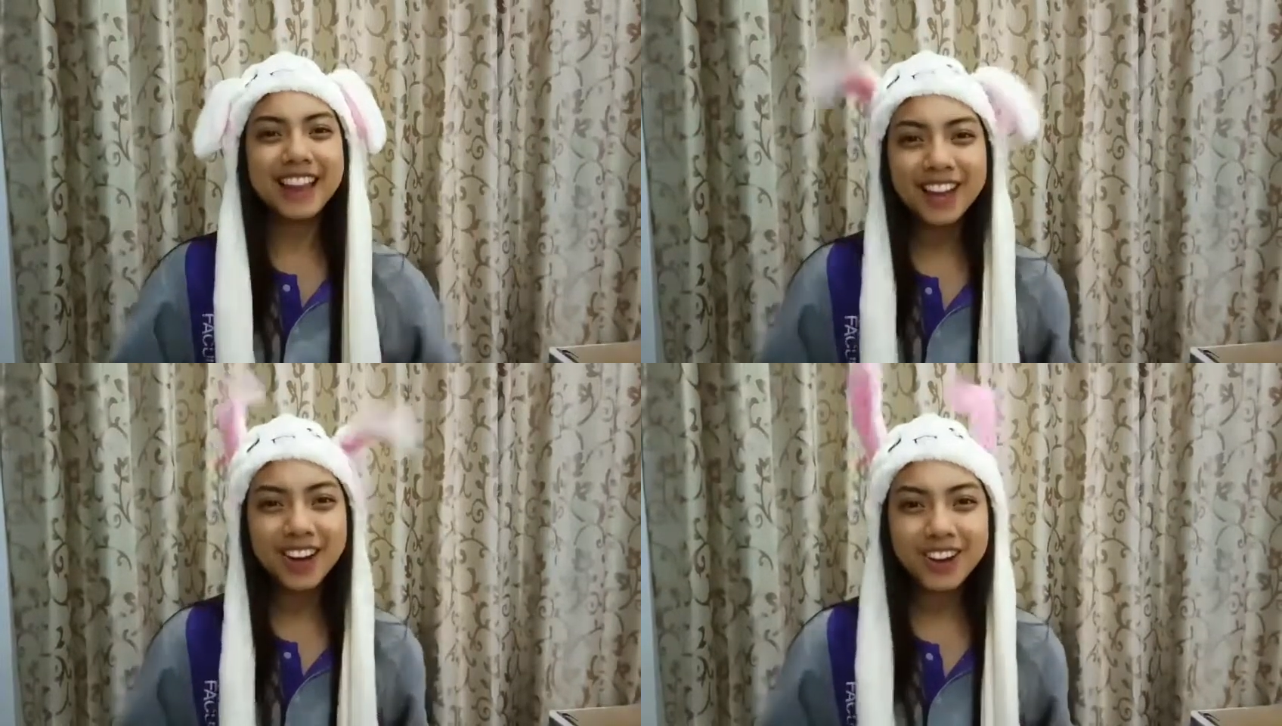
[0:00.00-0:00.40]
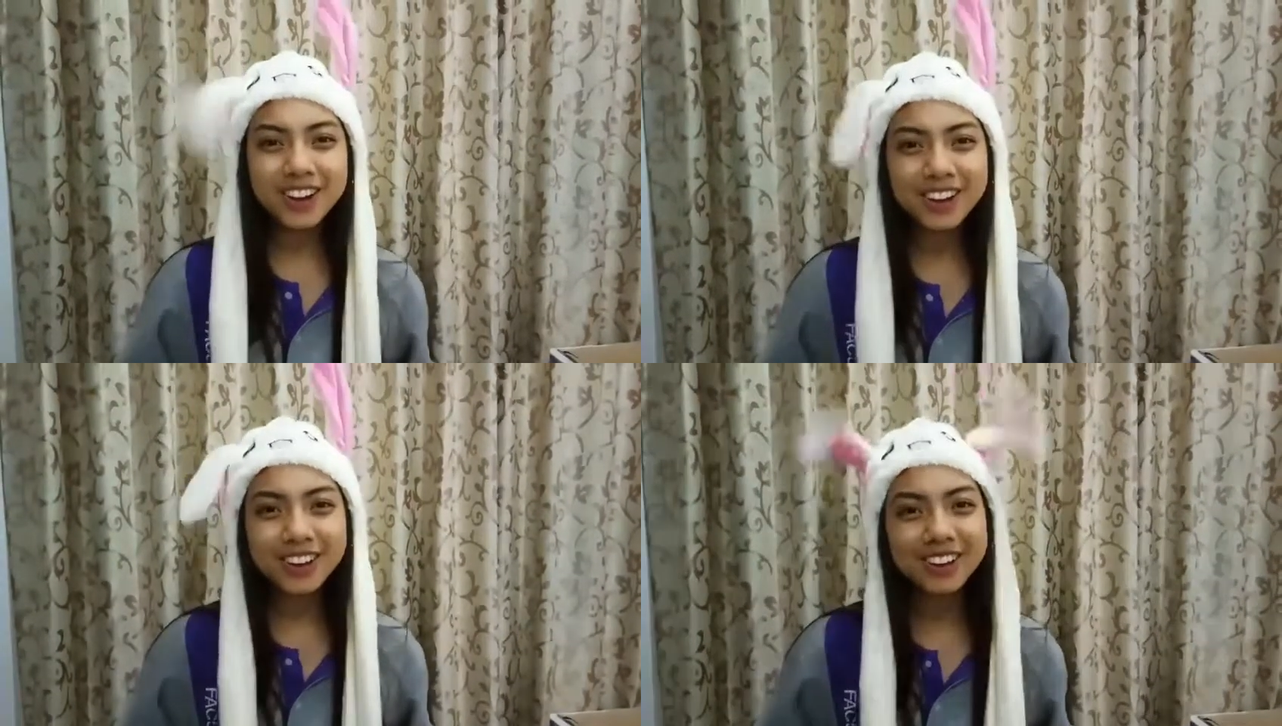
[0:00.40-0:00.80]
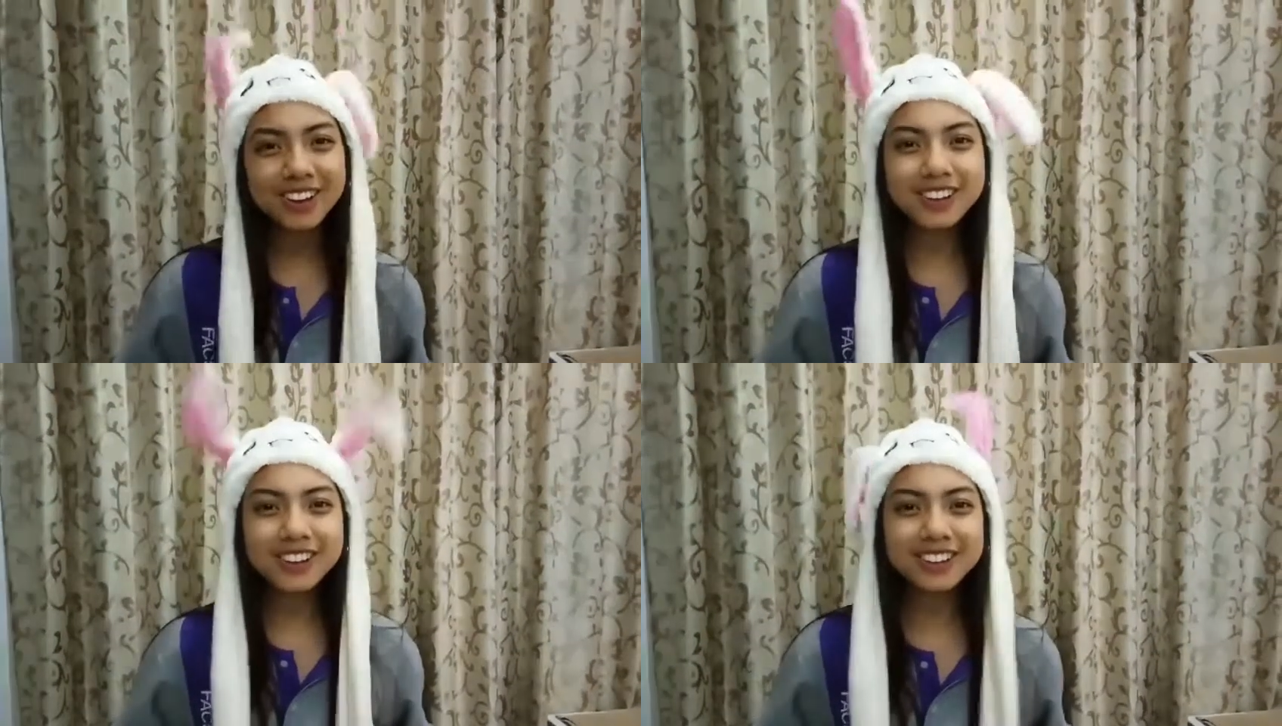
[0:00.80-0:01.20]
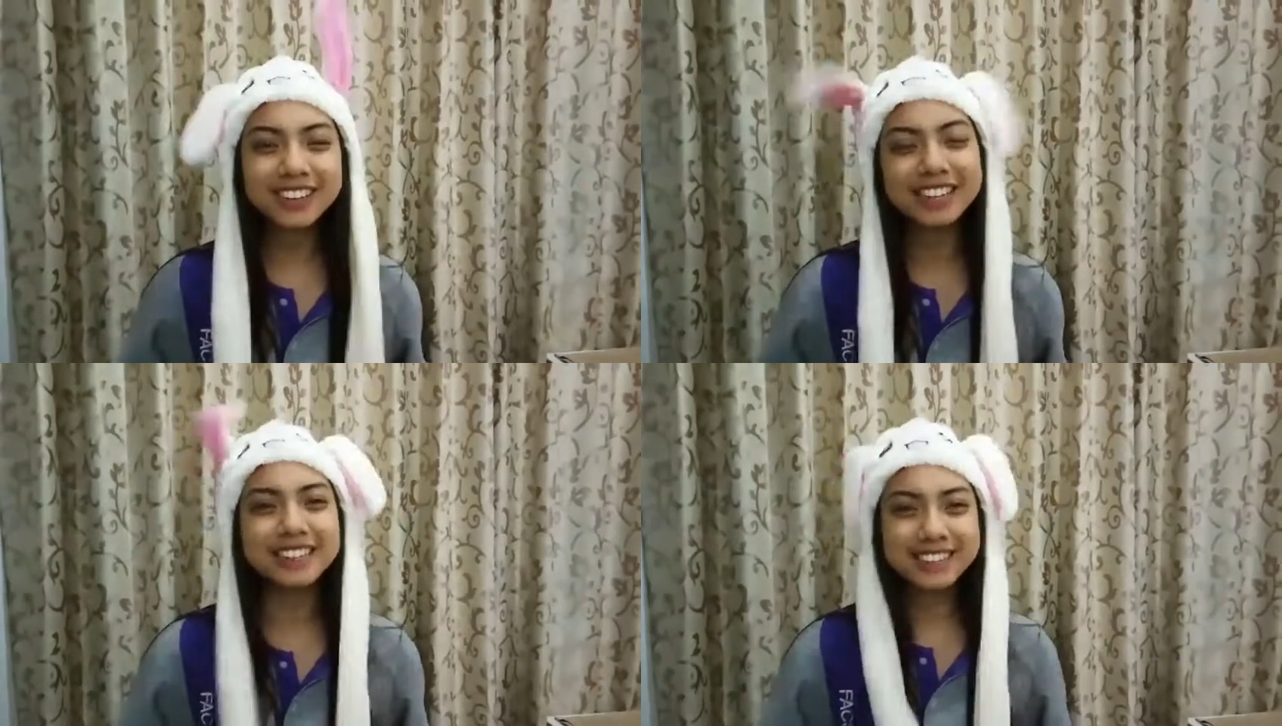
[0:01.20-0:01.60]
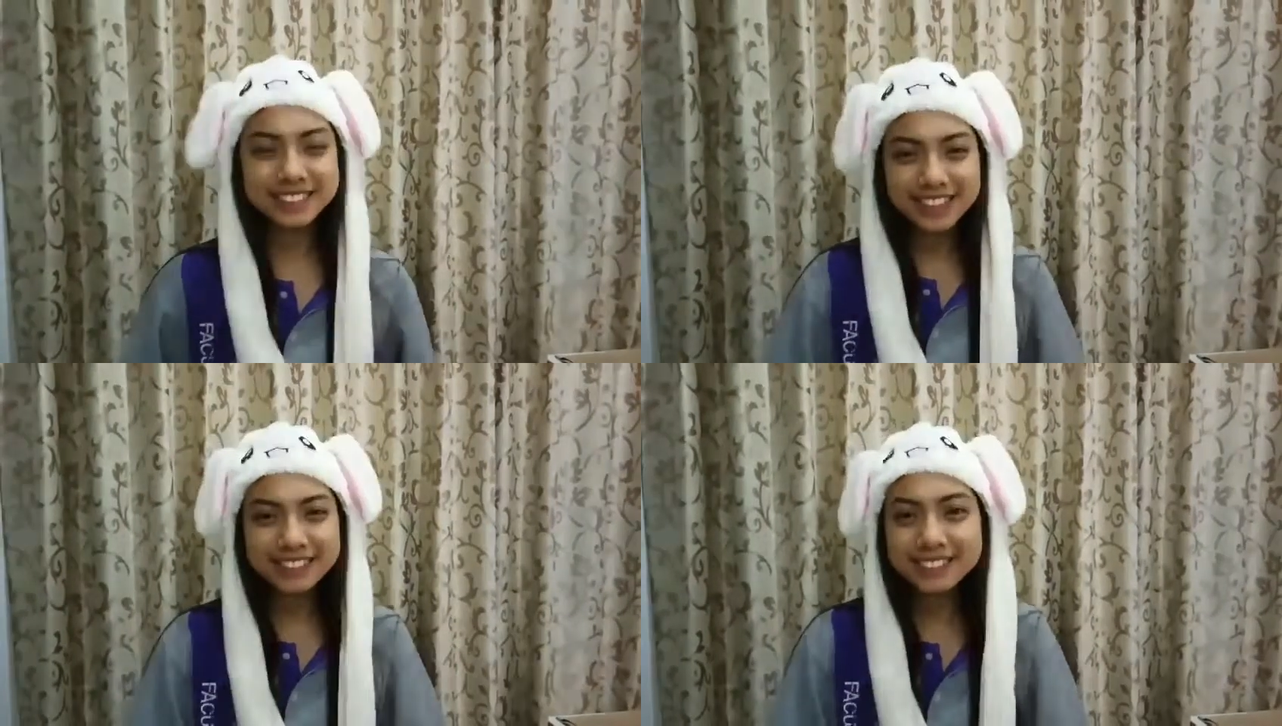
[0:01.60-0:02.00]
Hello,
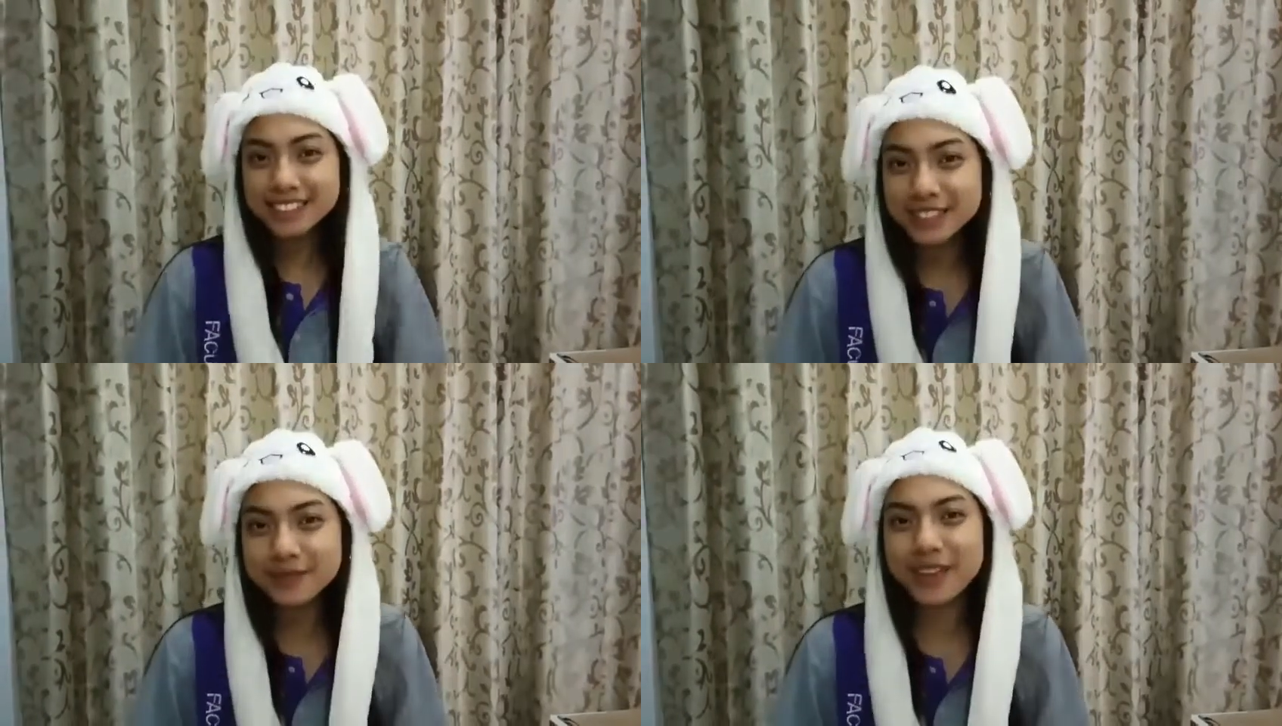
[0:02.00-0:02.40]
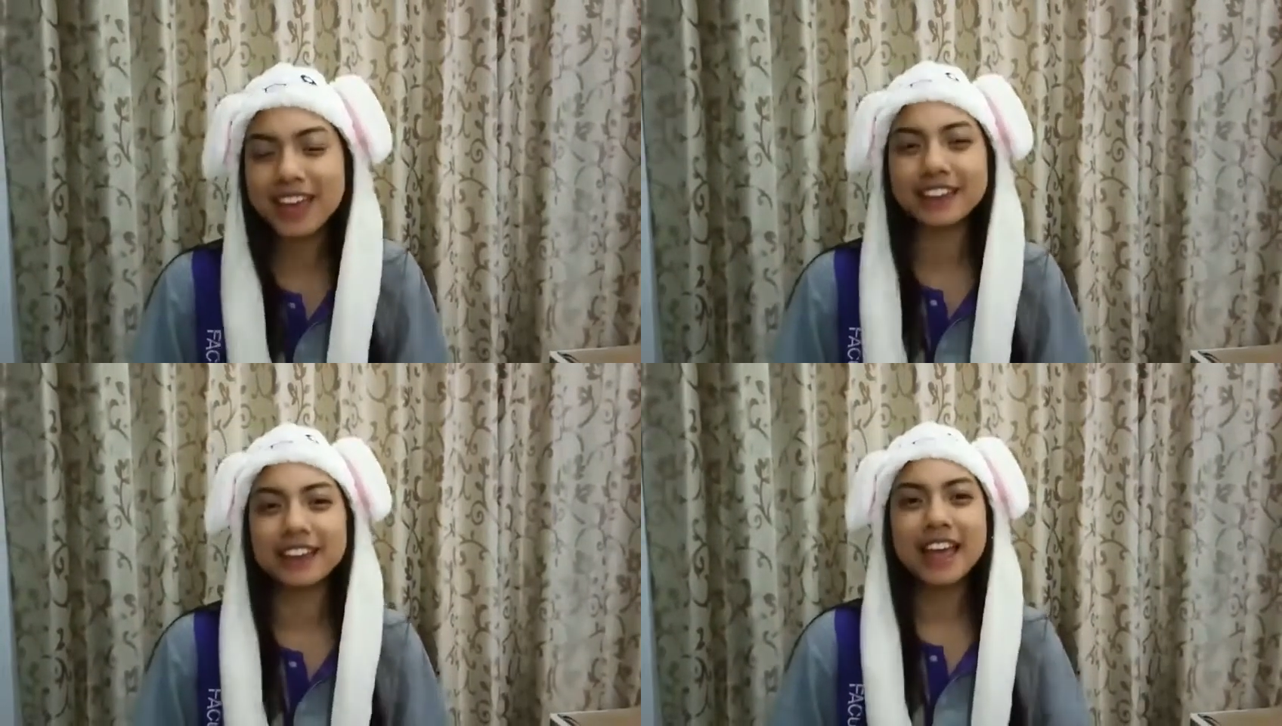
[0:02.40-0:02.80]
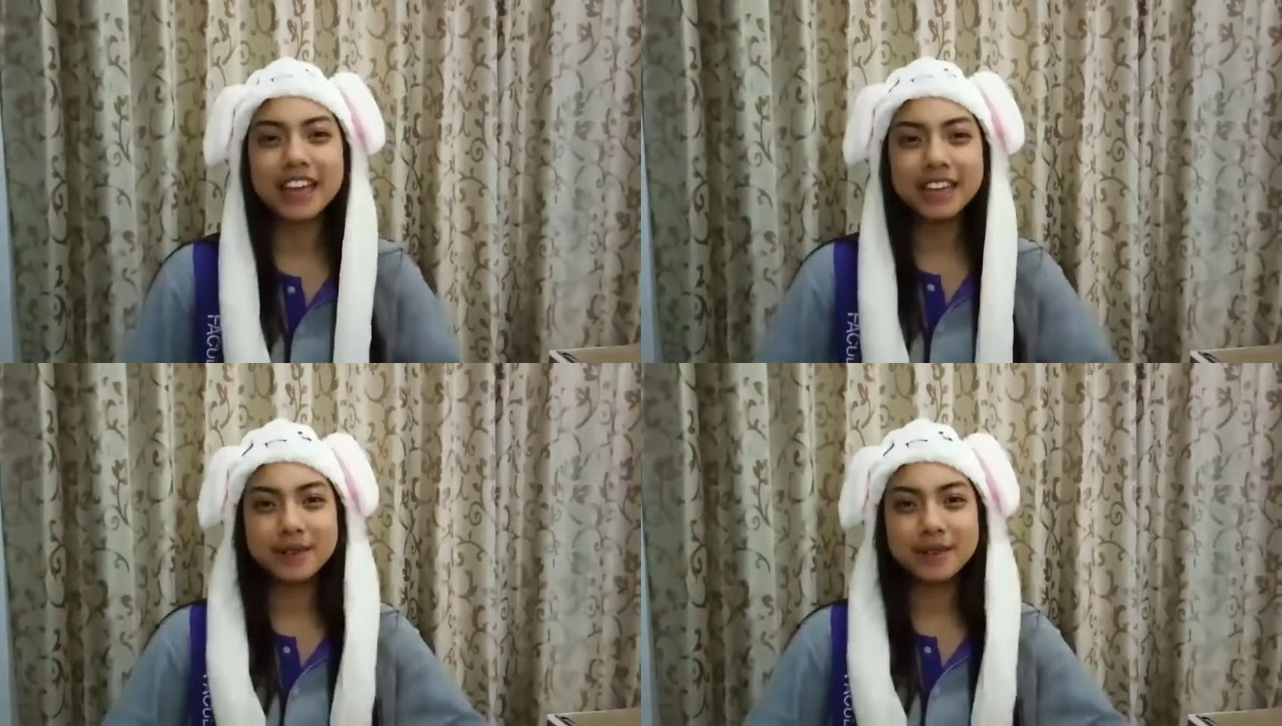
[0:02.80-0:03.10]
ladies and gentlemen.